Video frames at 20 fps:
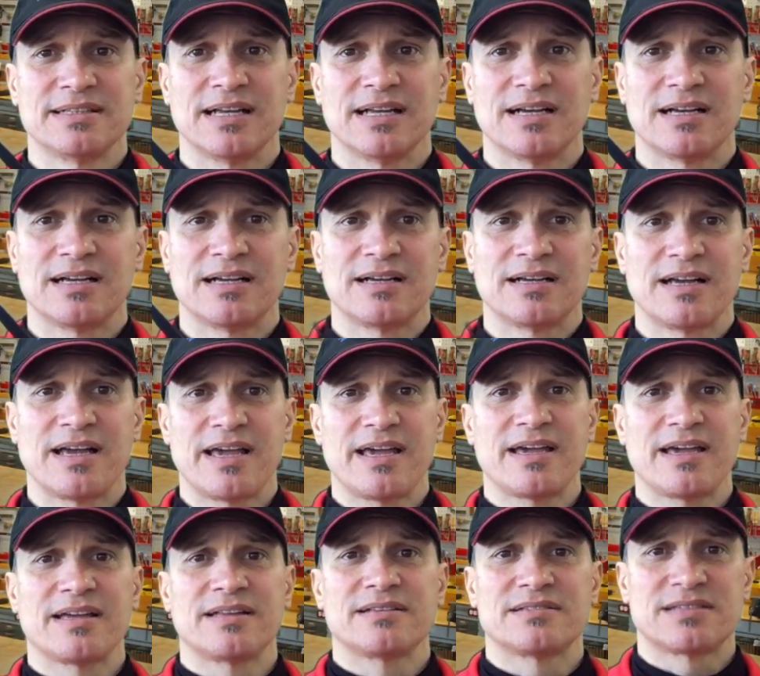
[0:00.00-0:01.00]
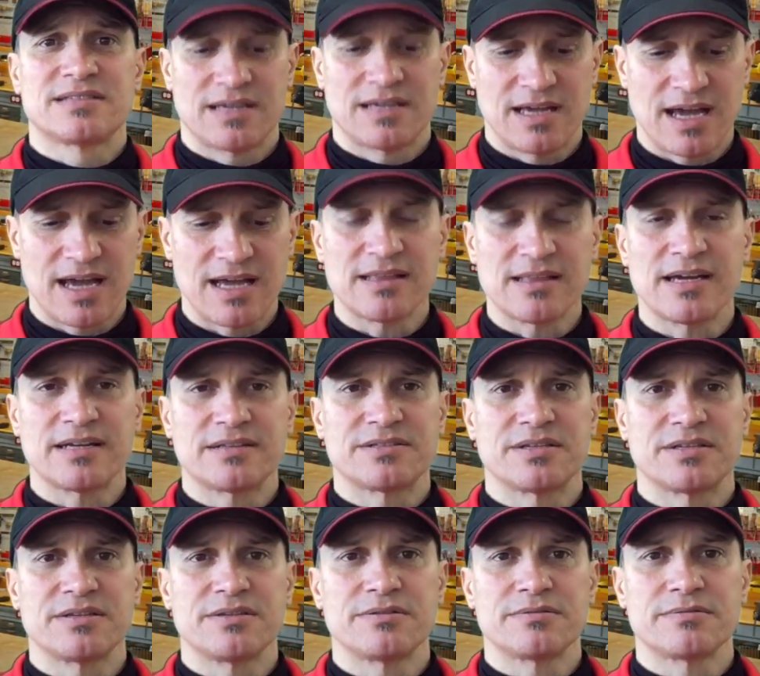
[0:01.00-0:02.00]
And I like
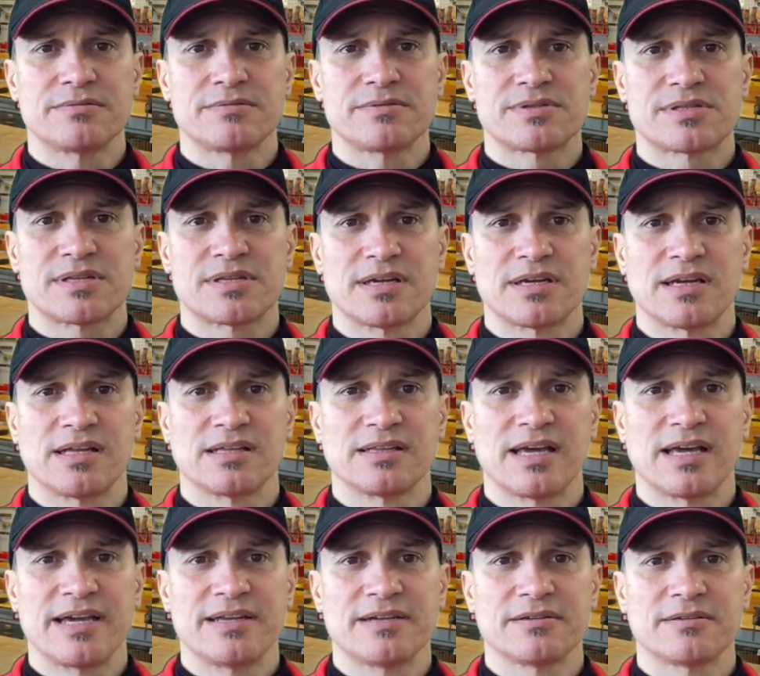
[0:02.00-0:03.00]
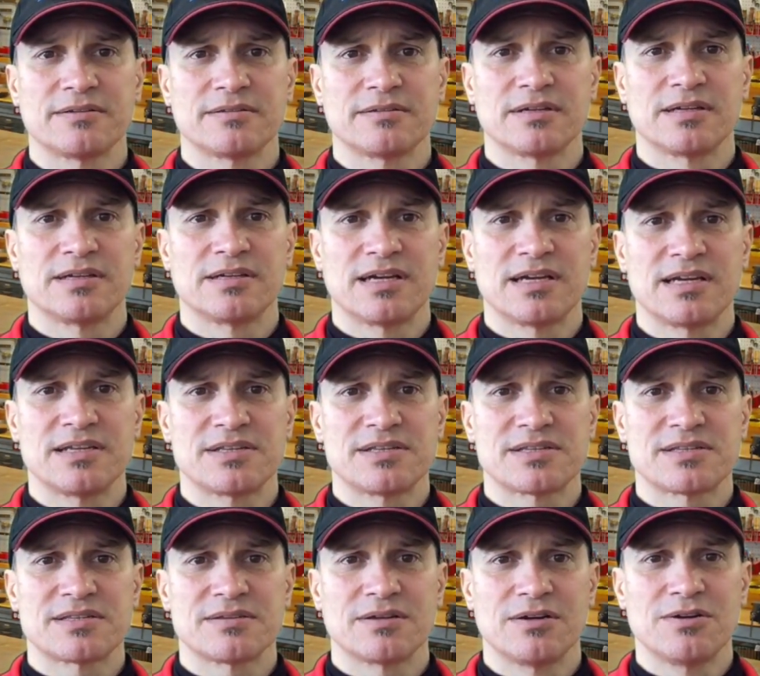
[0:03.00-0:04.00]
to use a lighter, a
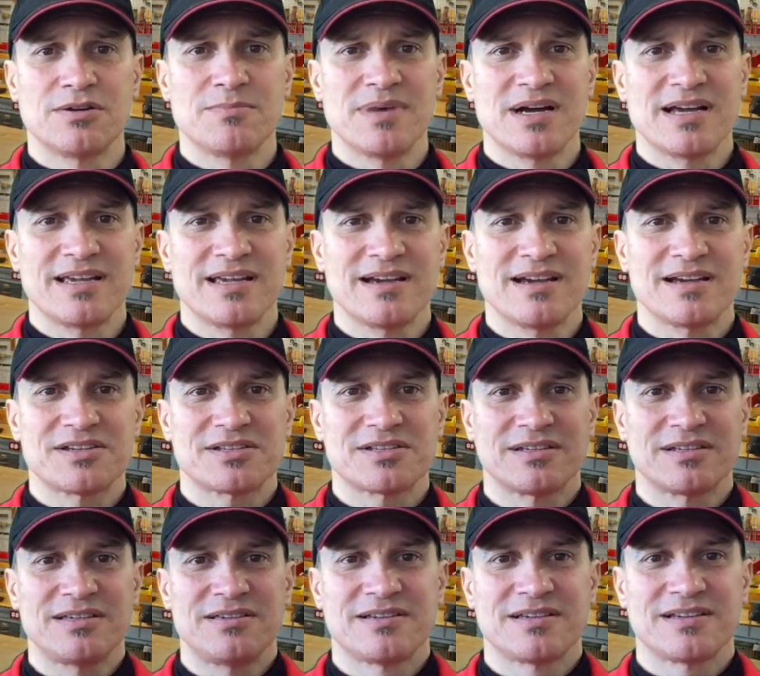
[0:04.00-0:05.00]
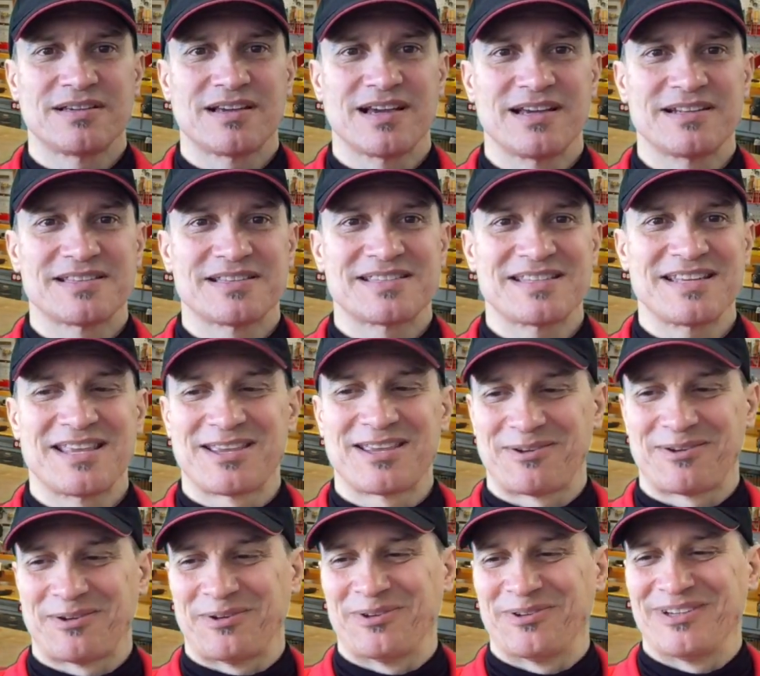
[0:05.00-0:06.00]
nice, oh my gosh, look at, you can kind of see
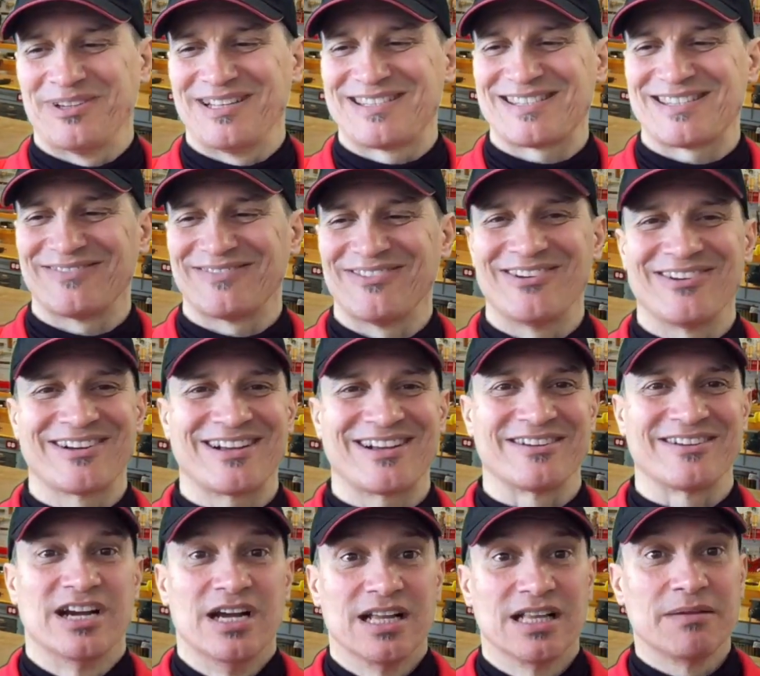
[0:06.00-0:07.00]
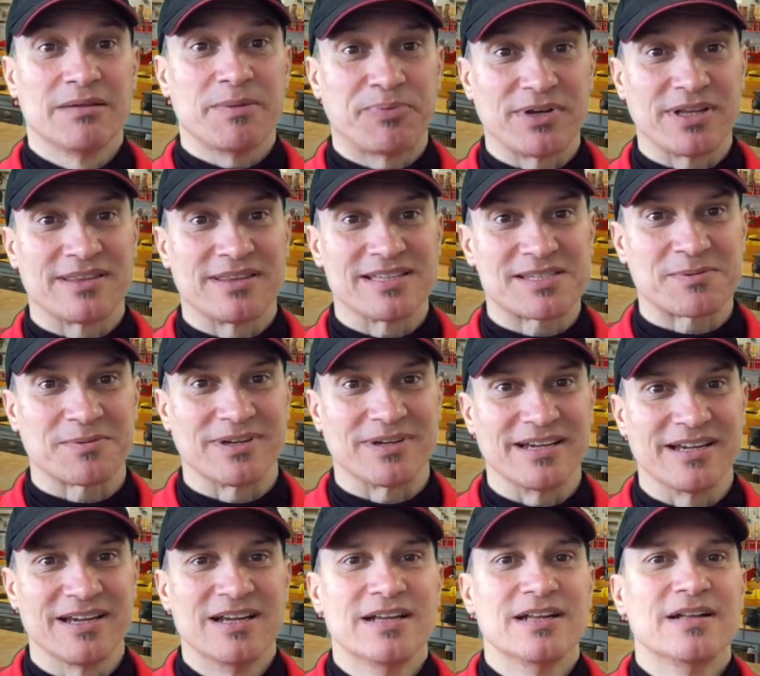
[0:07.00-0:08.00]
through. It's the wrong color. Let me put it this way.